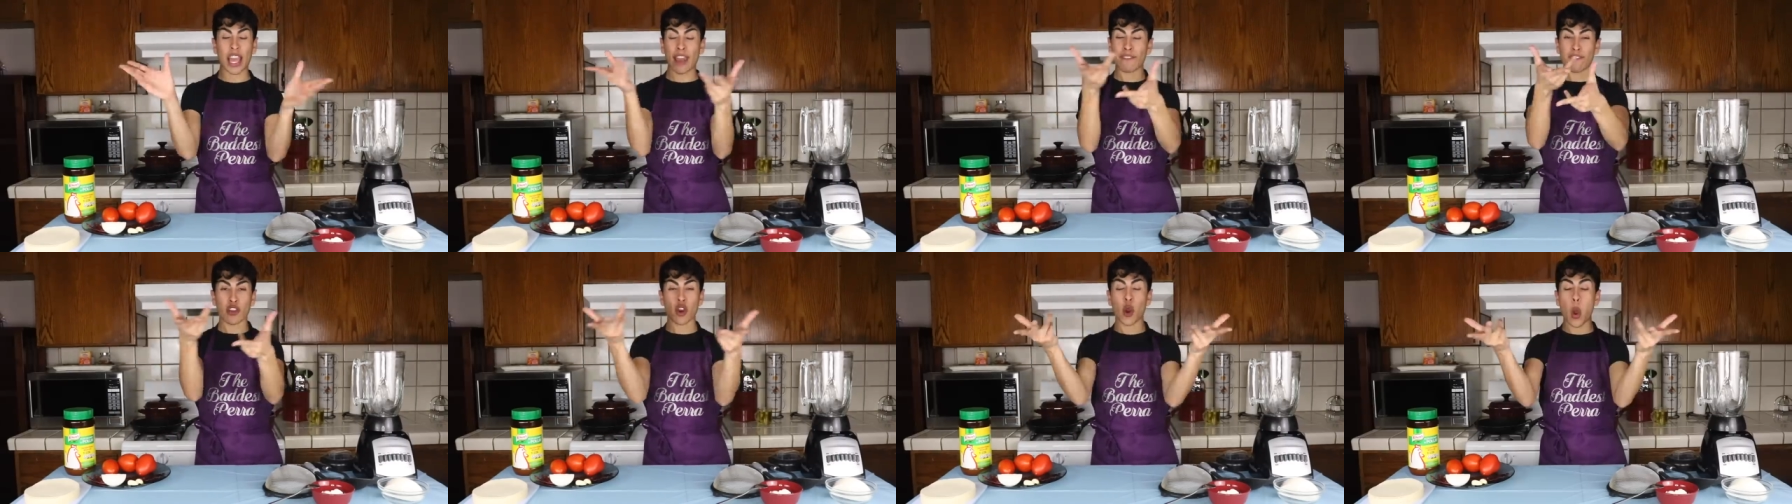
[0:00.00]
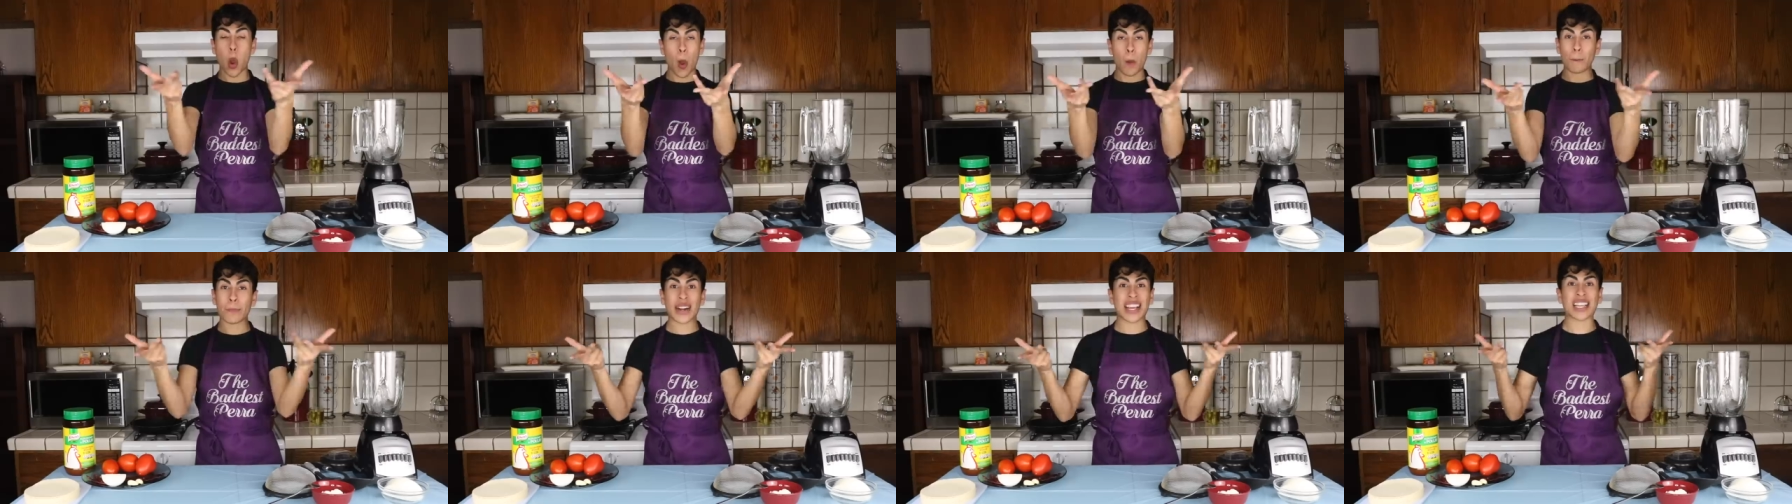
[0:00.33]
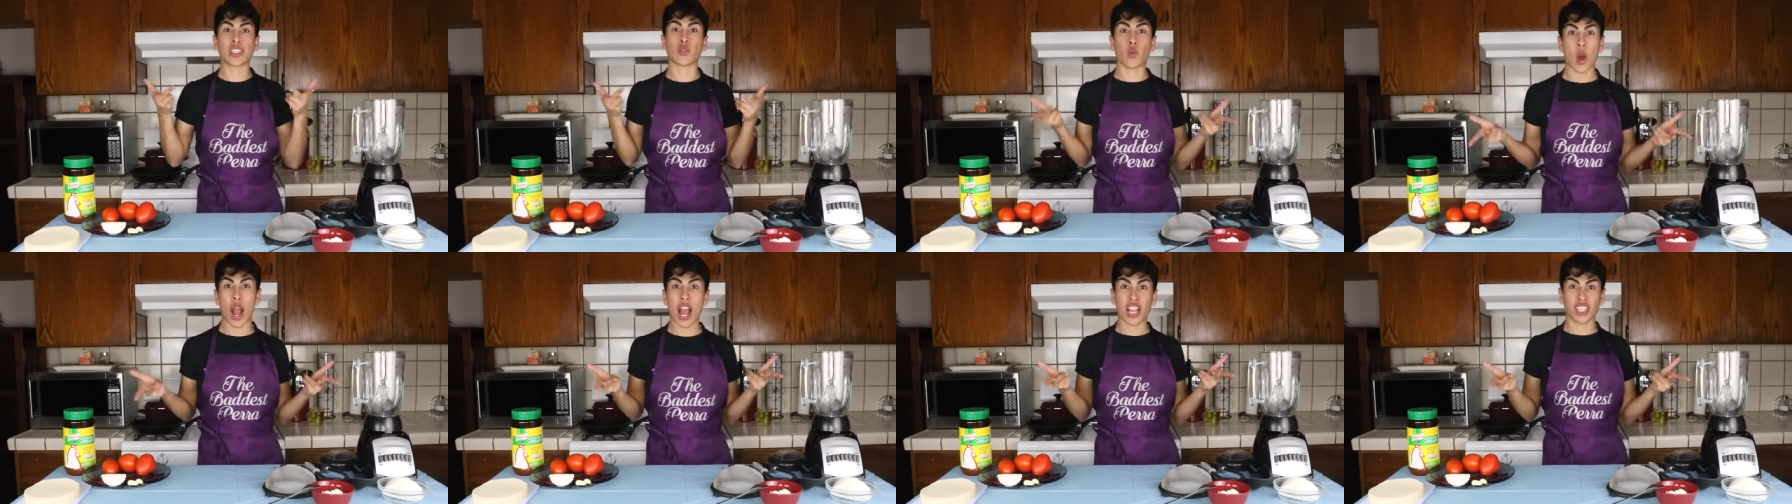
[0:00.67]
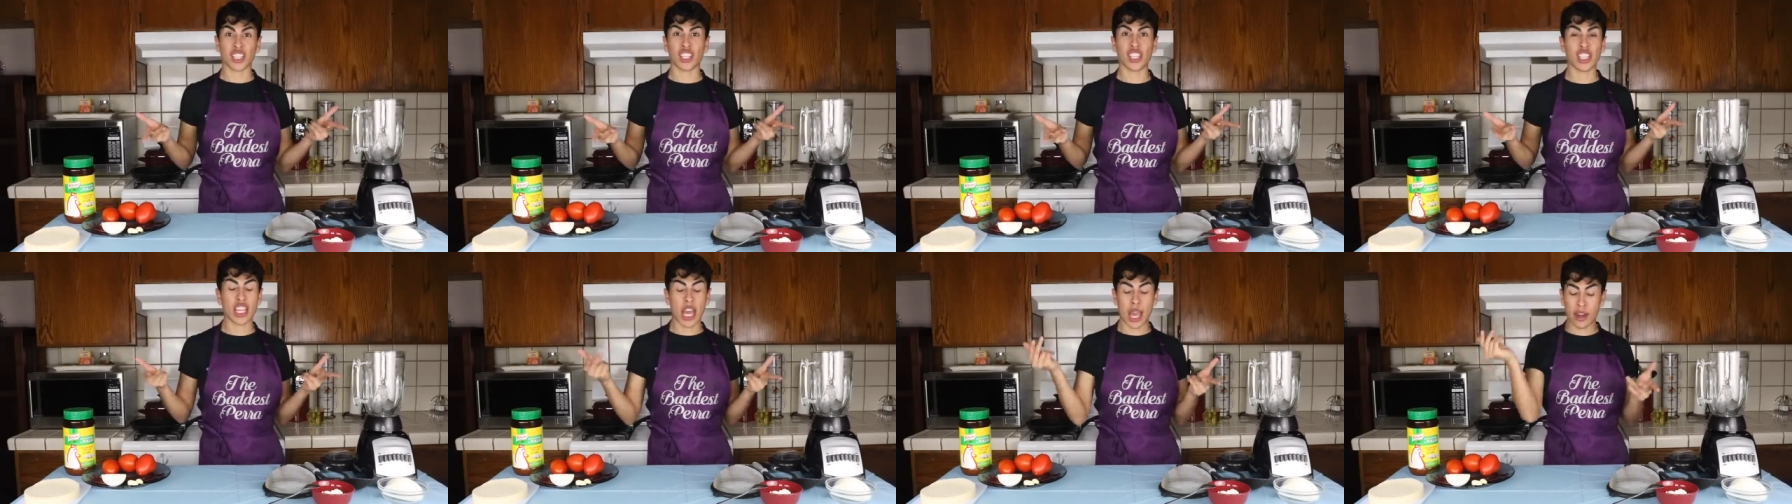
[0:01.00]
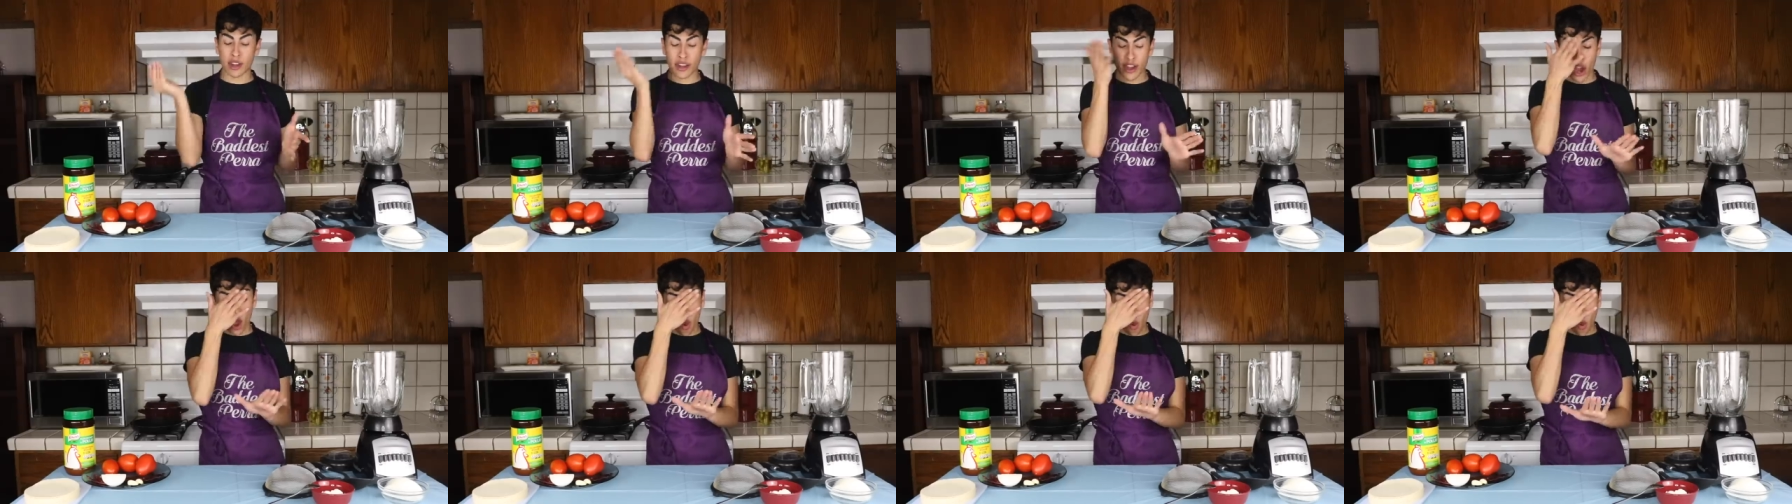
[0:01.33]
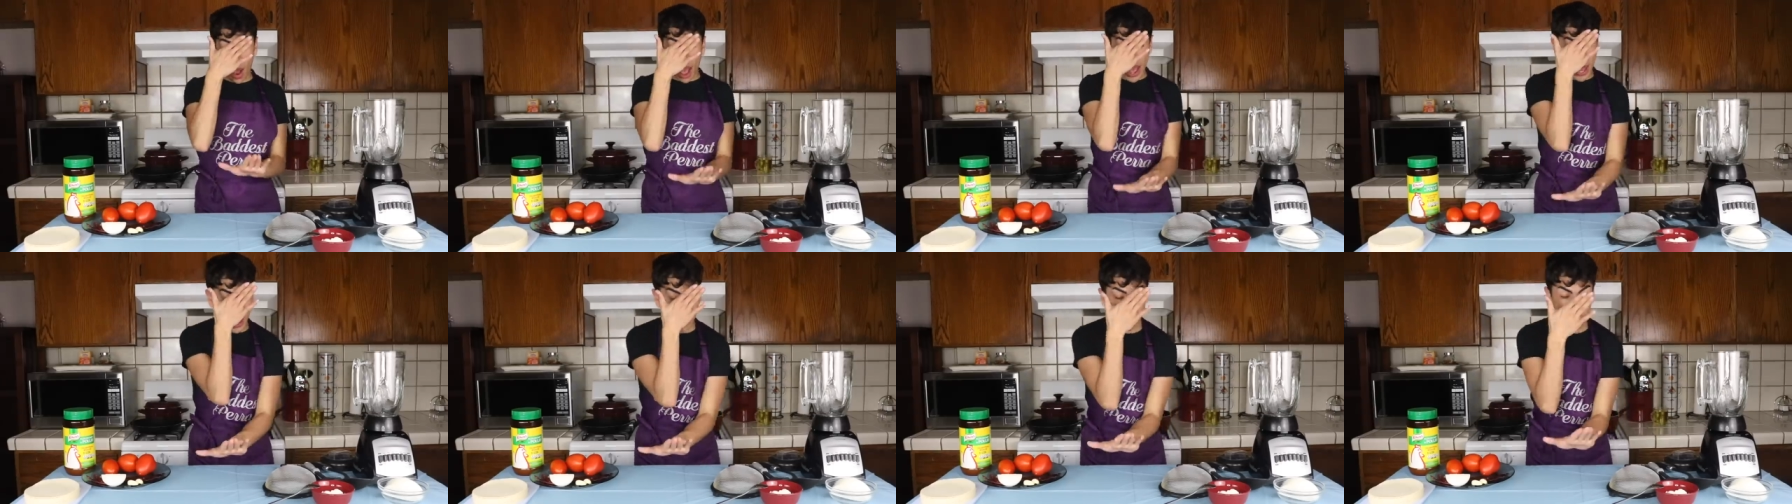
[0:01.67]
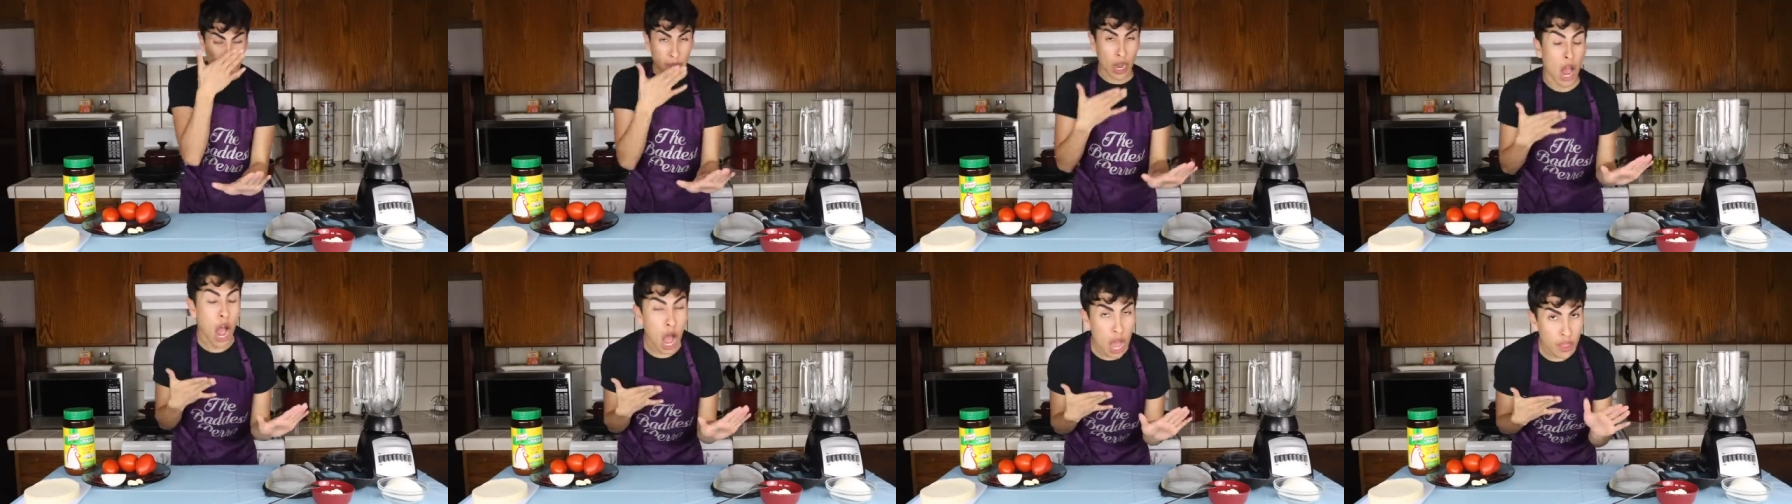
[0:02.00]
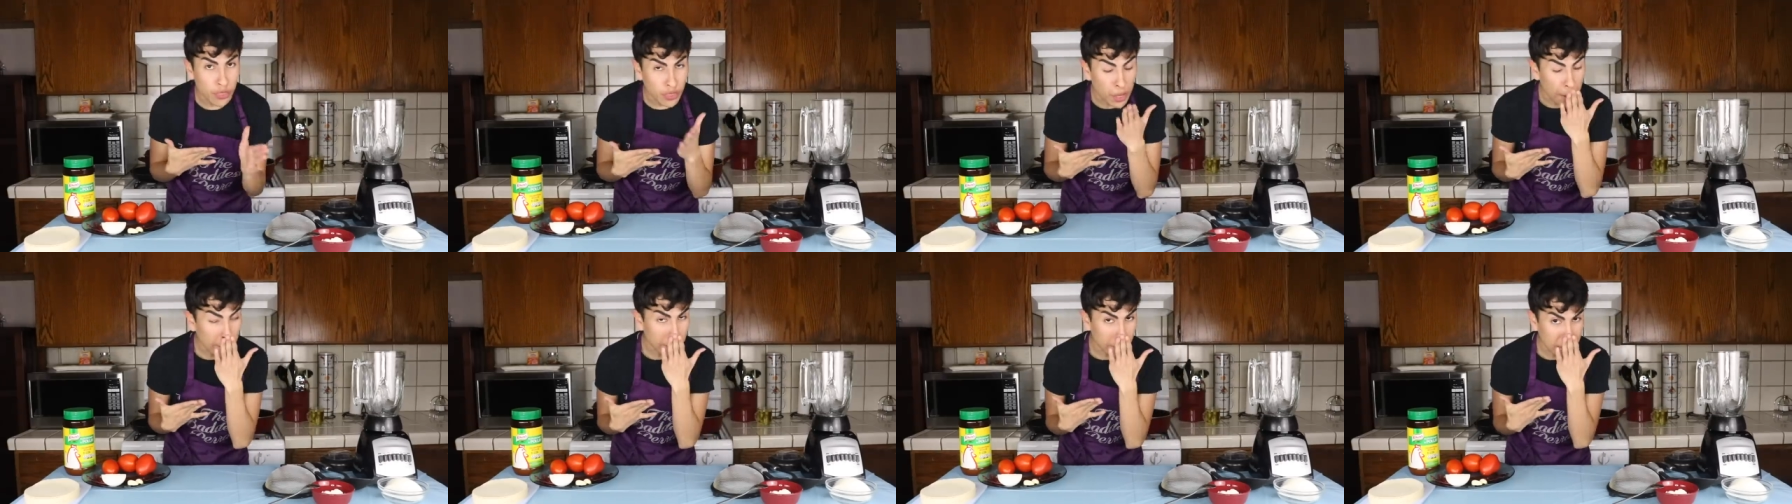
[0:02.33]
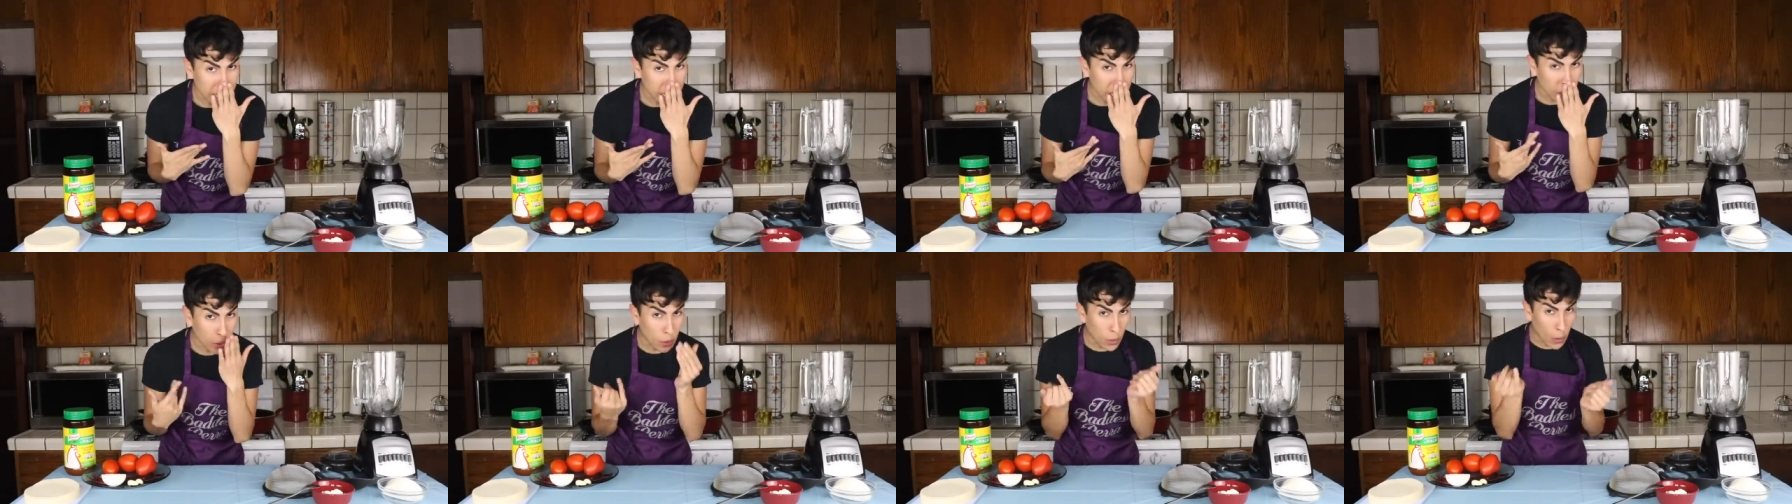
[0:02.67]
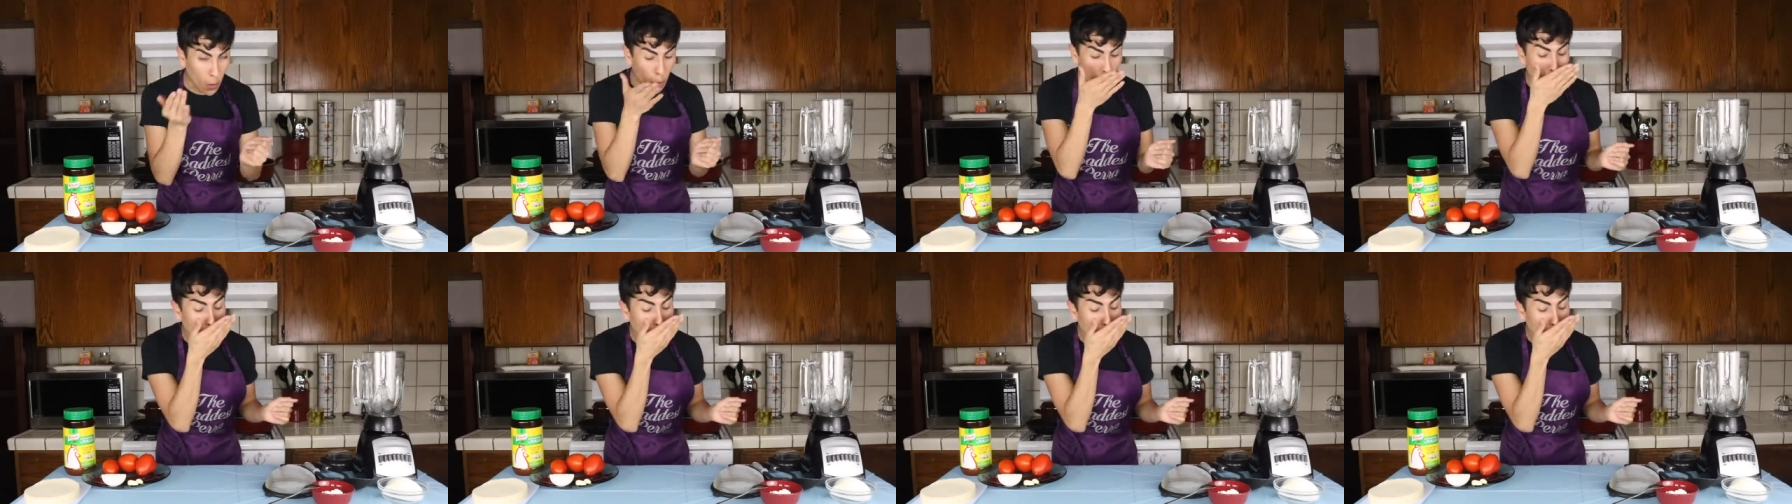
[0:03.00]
if your hombre is watching then no, I am not the meal.